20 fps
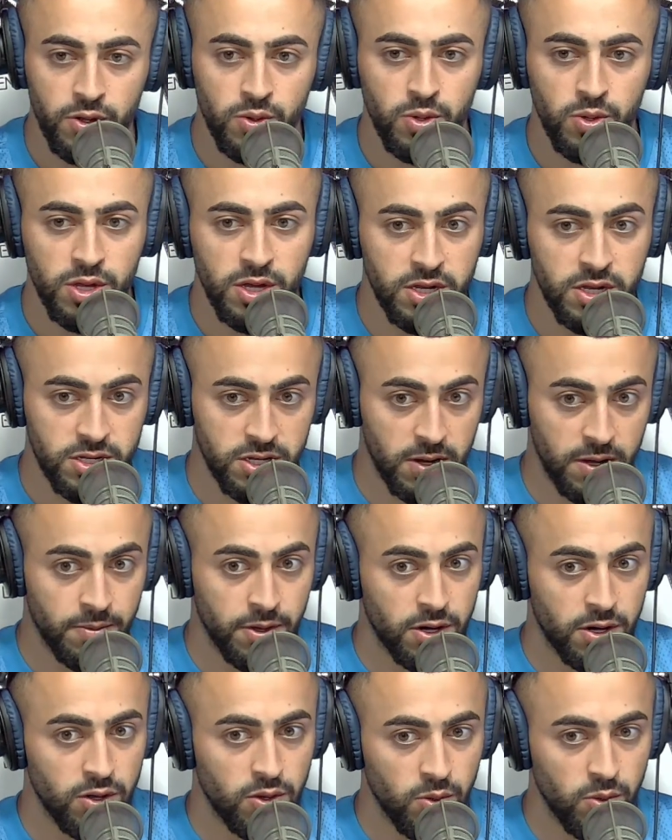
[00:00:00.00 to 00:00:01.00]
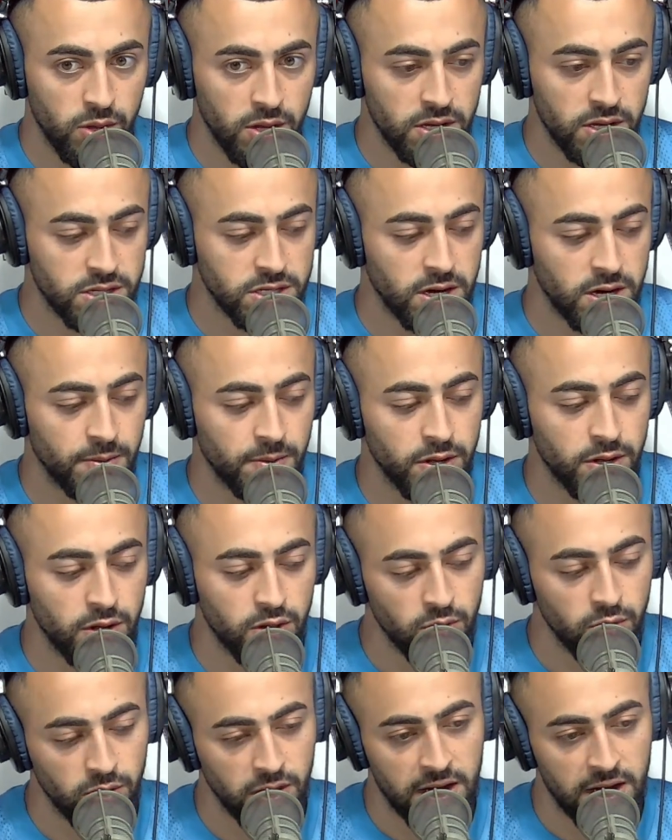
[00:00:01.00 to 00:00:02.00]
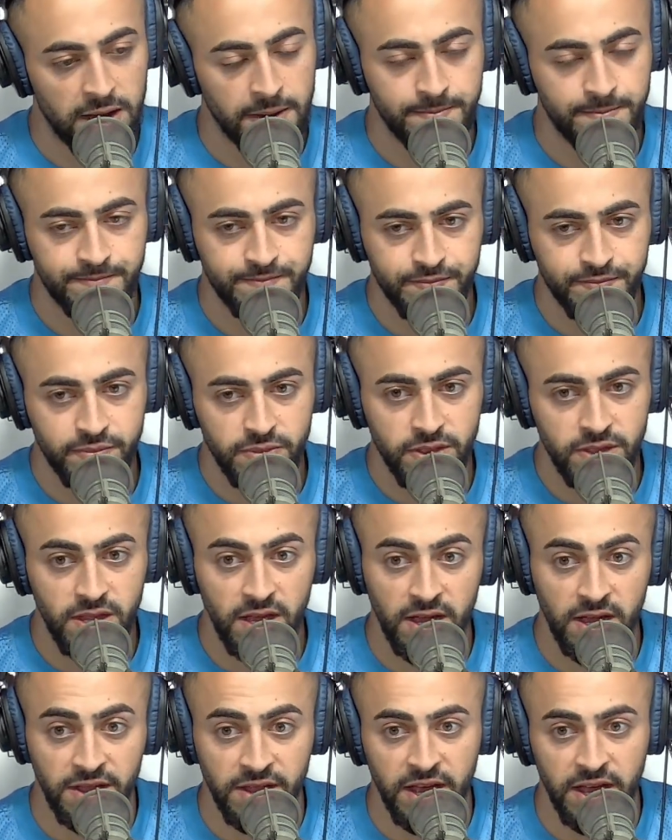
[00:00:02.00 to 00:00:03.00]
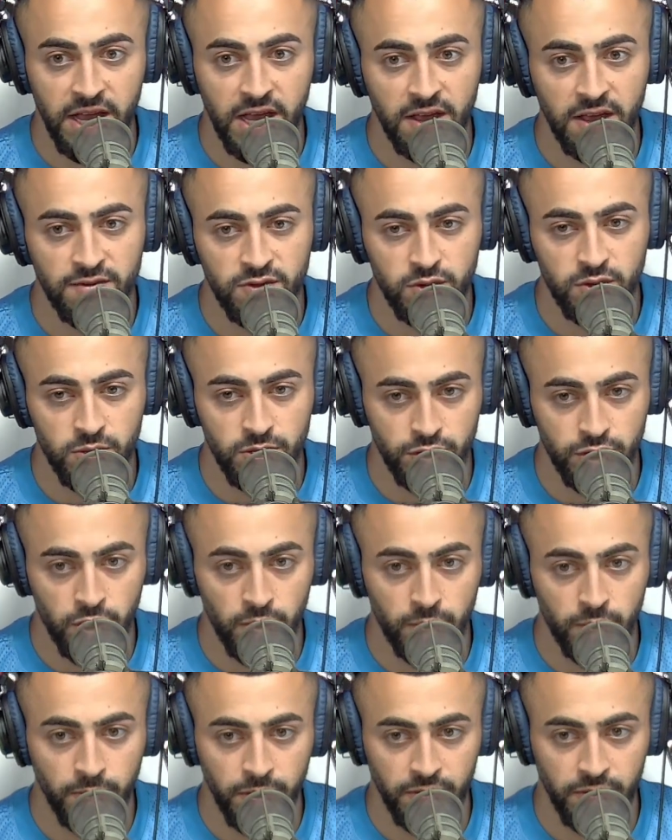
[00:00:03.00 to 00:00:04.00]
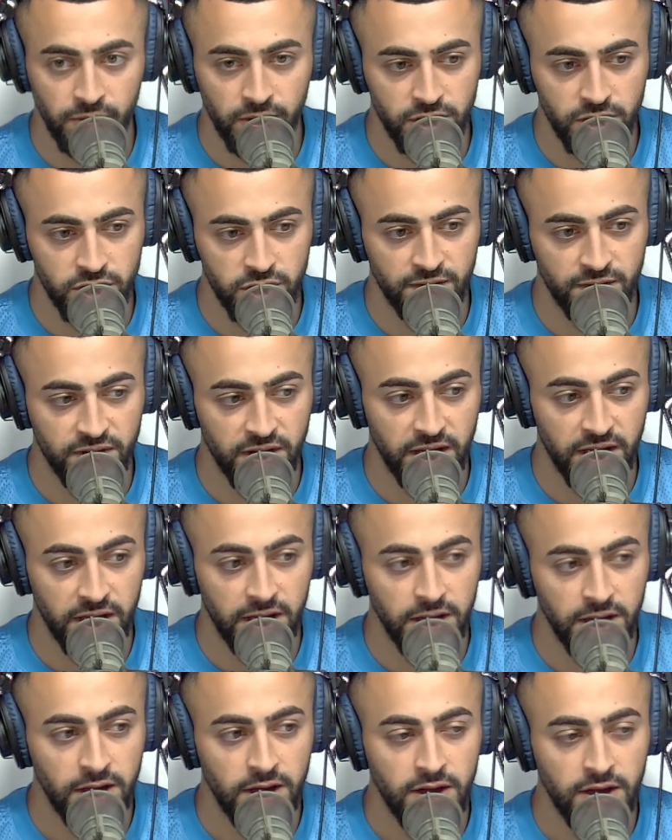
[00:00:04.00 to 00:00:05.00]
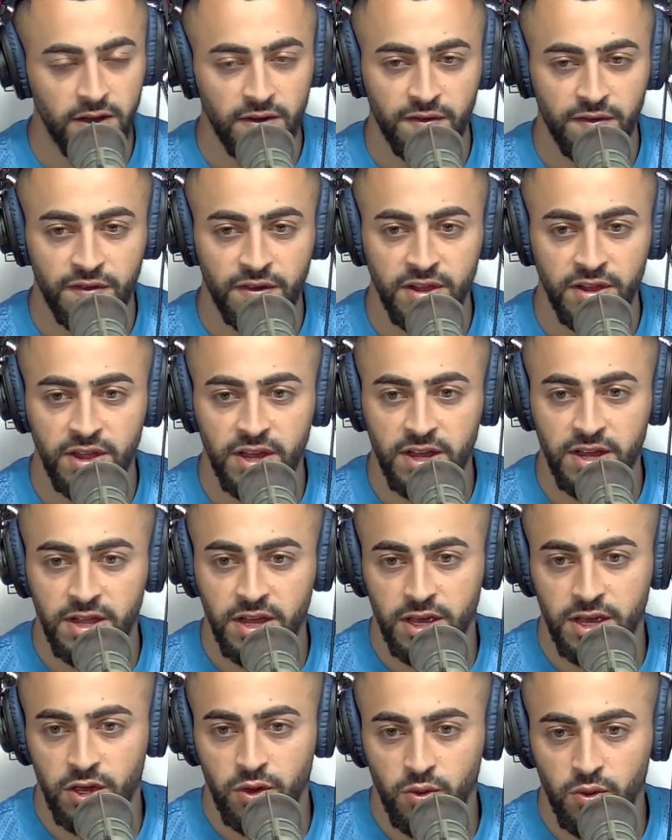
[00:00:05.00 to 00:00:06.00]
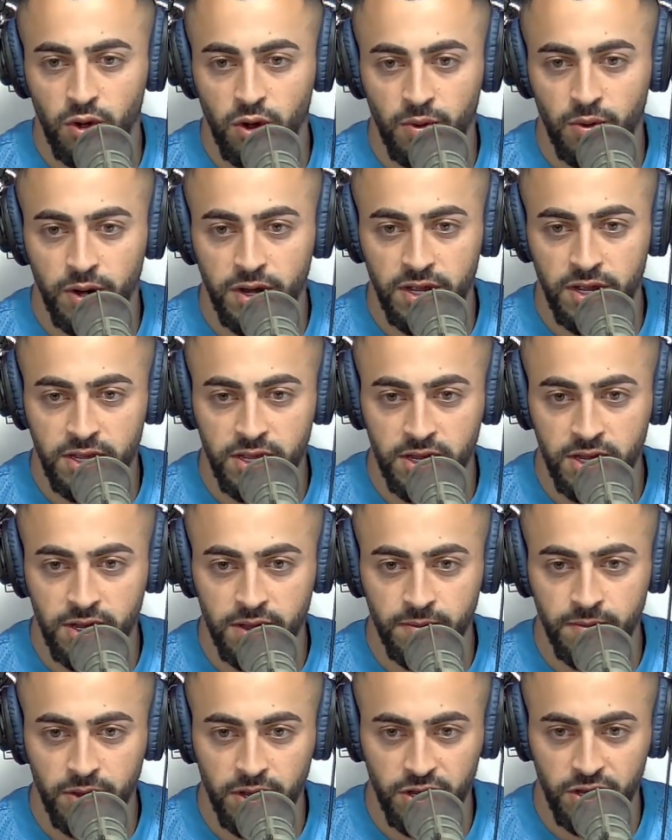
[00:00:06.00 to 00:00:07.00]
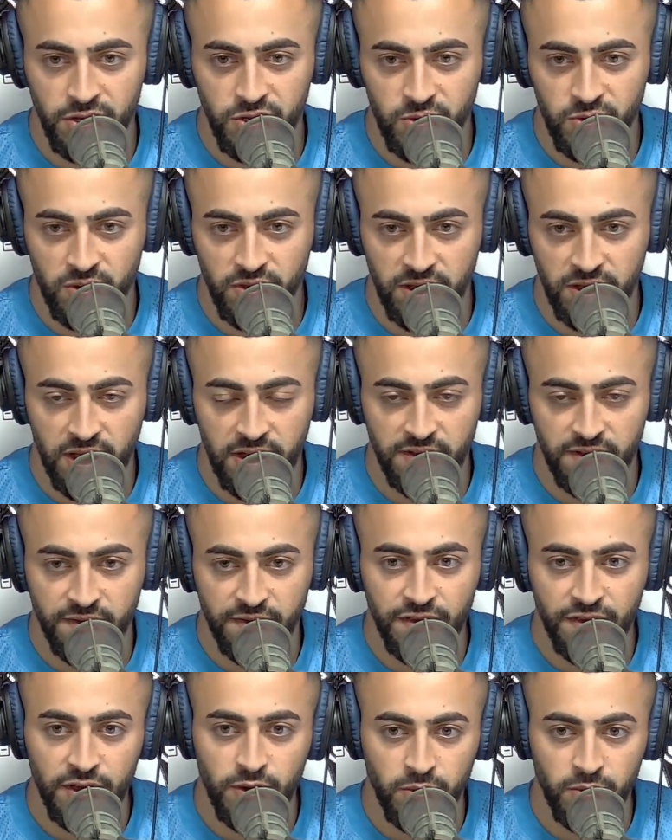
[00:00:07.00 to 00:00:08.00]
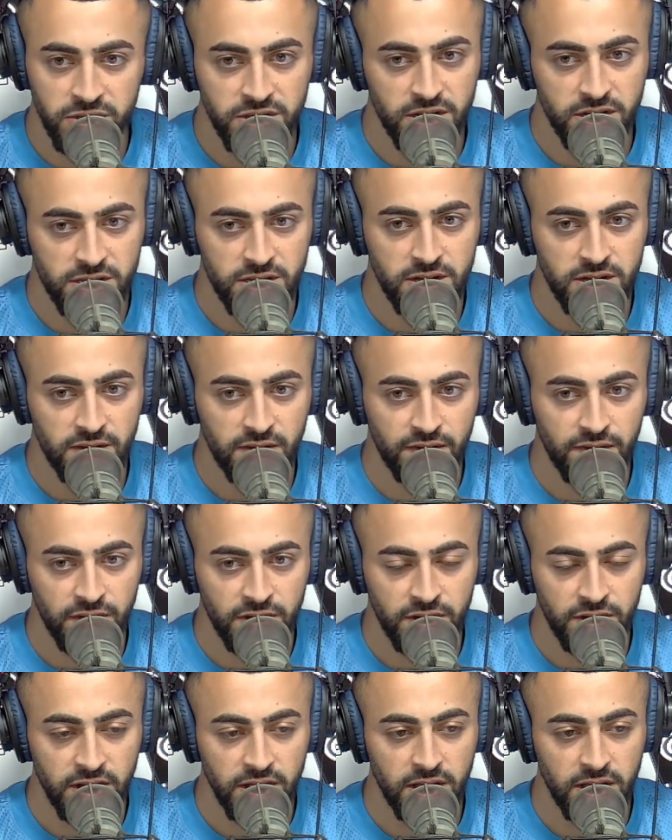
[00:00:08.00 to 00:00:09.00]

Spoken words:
this, and I'm going to do this, and I'm going to do that. And that gives you a dopamine rush of like feeling like you already did it, because you could kind of feel what that's going to feel like.